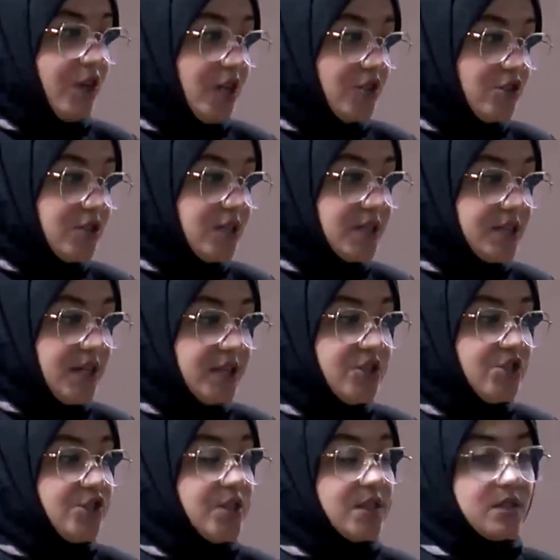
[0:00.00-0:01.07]
Education
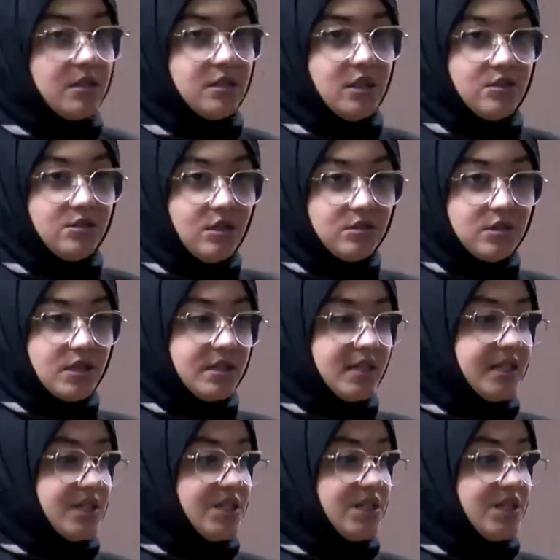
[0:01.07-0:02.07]
strategies in the total